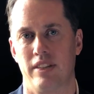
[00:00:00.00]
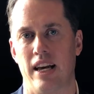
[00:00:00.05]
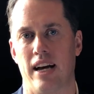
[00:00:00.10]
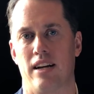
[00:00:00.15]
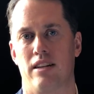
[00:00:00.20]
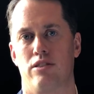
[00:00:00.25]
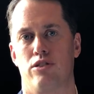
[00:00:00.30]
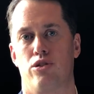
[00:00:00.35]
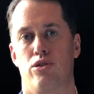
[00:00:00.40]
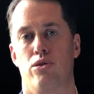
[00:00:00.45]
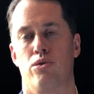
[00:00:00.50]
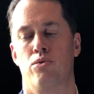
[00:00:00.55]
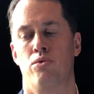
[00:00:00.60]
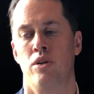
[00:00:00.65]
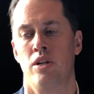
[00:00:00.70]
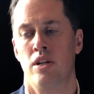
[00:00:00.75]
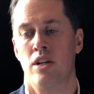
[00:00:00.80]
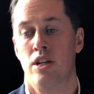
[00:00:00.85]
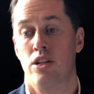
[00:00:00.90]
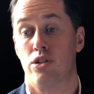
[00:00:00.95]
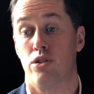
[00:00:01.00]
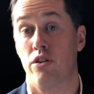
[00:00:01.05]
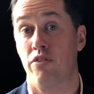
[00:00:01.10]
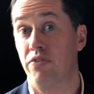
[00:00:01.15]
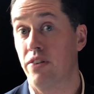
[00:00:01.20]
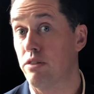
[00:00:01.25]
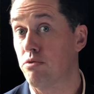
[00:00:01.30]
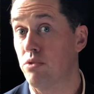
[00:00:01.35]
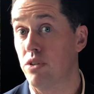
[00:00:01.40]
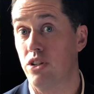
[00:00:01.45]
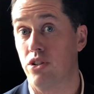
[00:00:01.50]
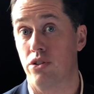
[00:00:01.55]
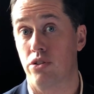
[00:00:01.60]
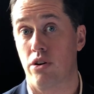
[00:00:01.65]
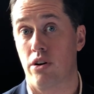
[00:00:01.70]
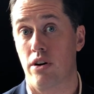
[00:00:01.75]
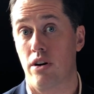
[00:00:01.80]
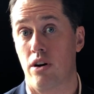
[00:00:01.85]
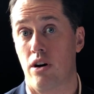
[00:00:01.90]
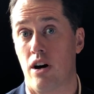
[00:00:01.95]
Yeah, so Snowflake really
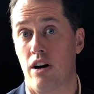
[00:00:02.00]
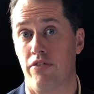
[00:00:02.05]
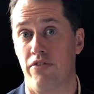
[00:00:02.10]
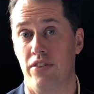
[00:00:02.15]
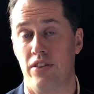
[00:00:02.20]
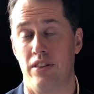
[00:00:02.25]
started off